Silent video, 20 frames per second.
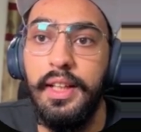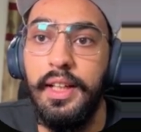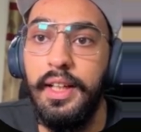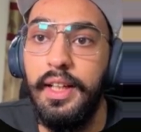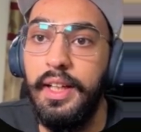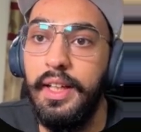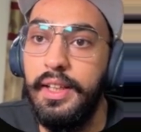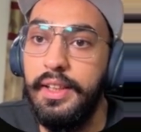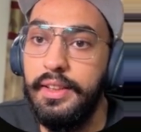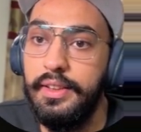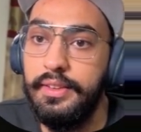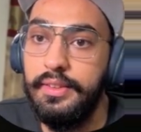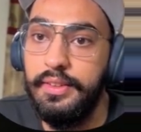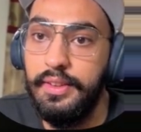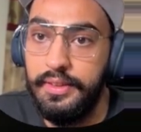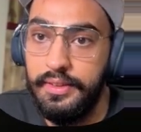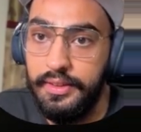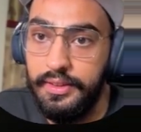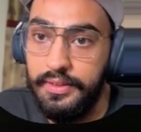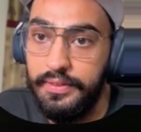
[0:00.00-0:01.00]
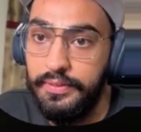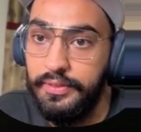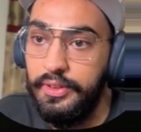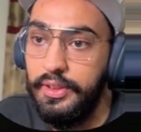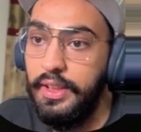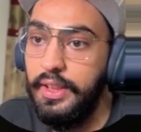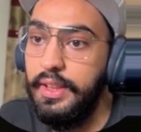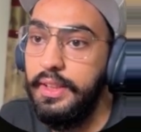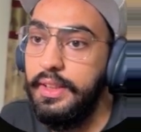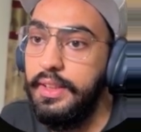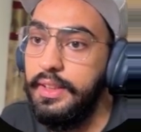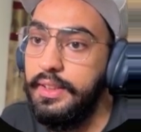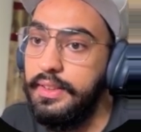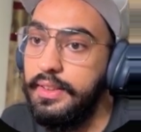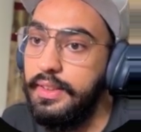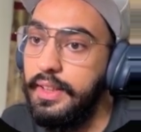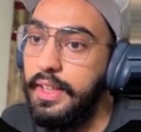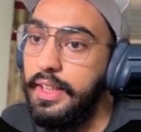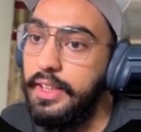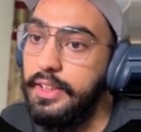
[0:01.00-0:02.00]
And successfully,
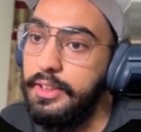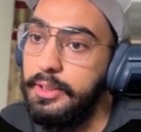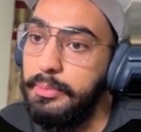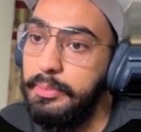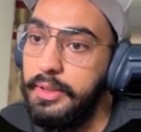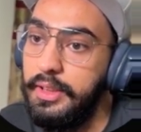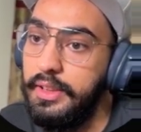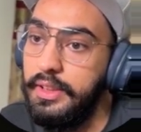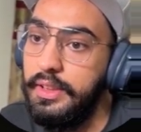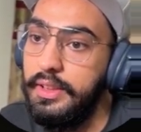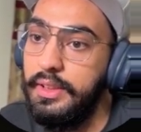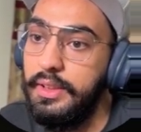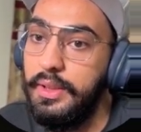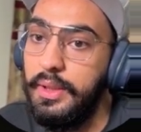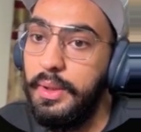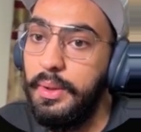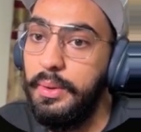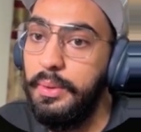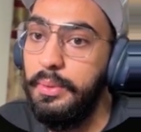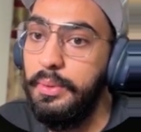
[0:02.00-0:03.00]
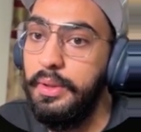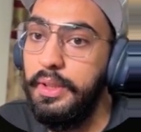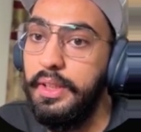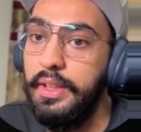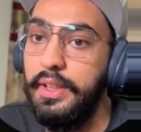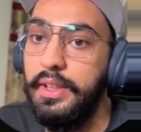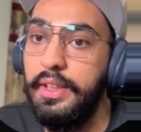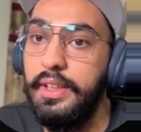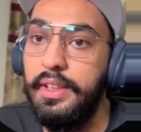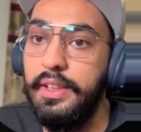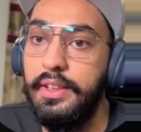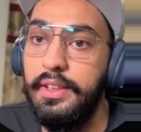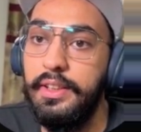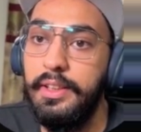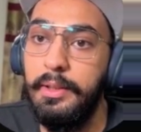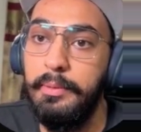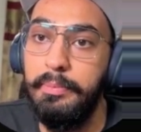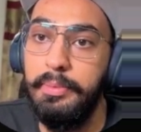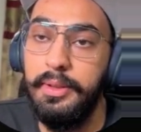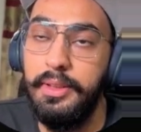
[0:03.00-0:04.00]
this has been included in
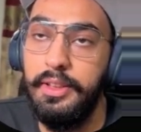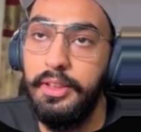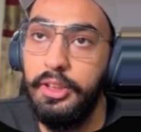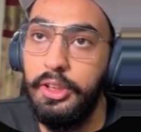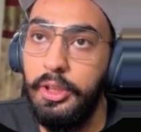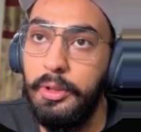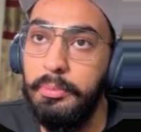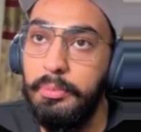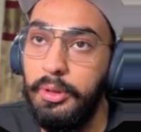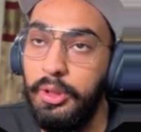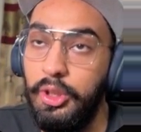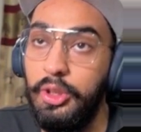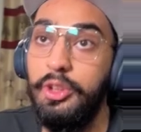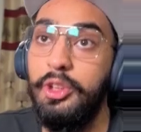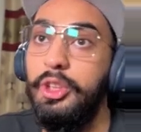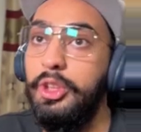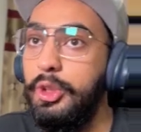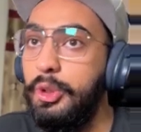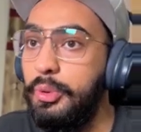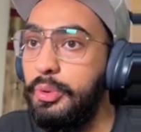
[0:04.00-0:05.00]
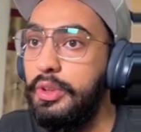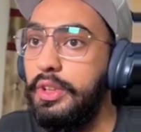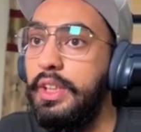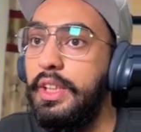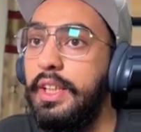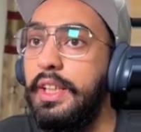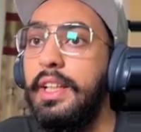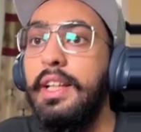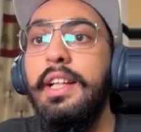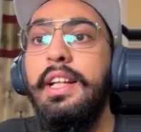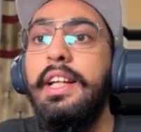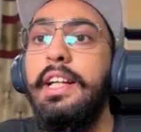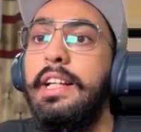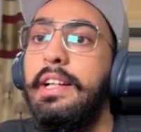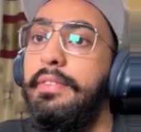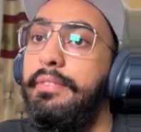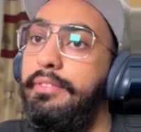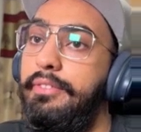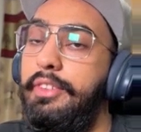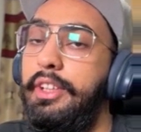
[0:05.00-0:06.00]
the particular block. Usually,
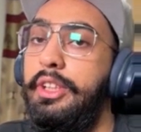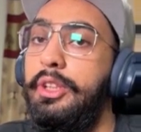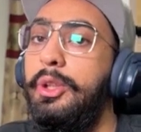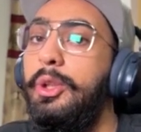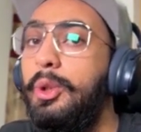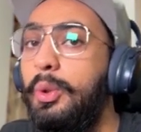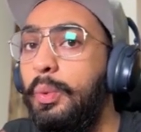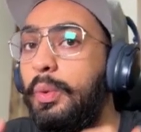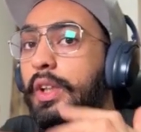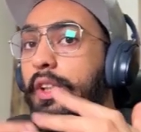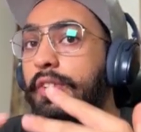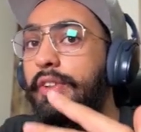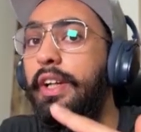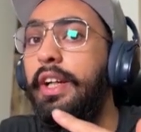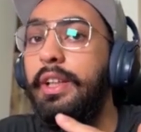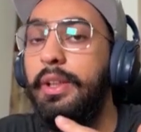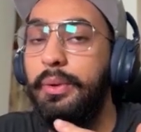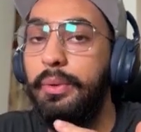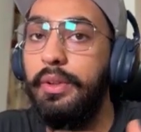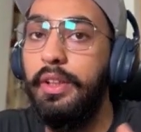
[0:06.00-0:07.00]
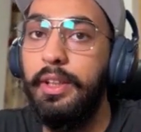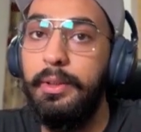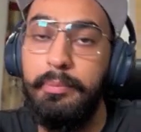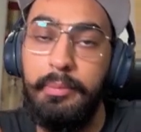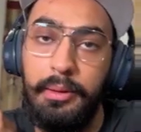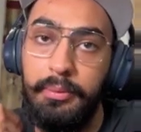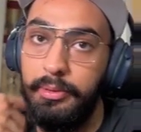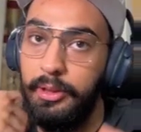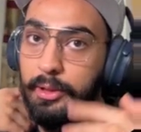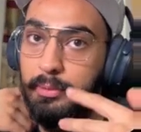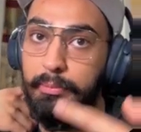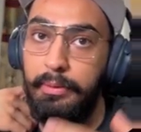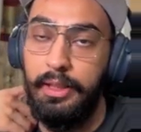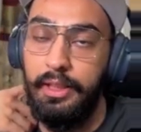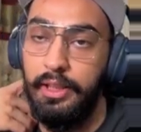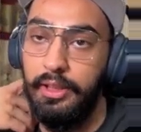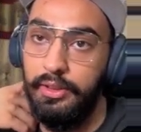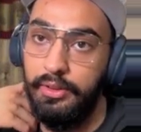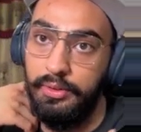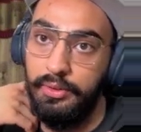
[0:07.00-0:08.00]
when you are trying to run maybe on
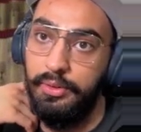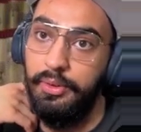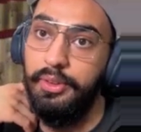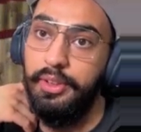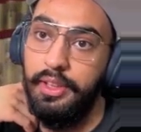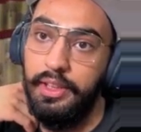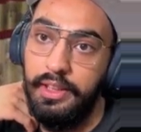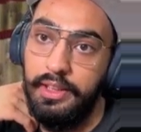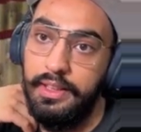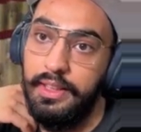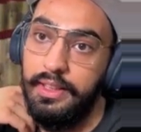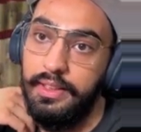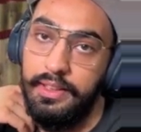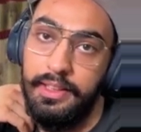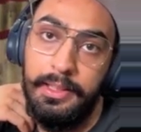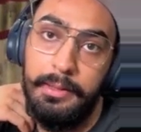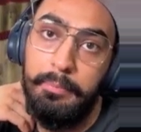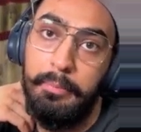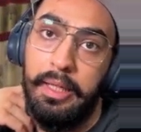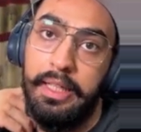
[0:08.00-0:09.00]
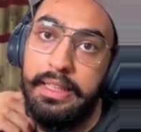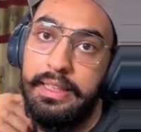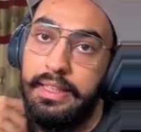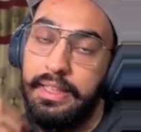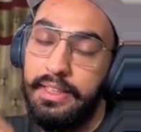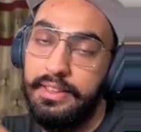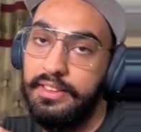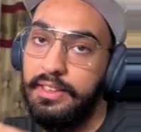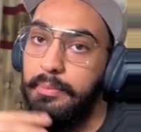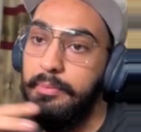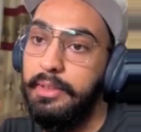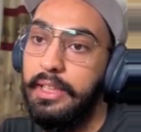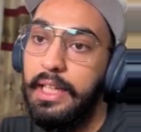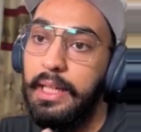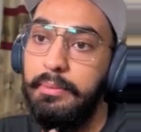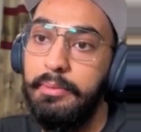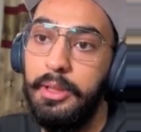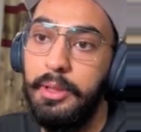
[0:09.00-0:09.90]
mainnet or query, then it might take some time.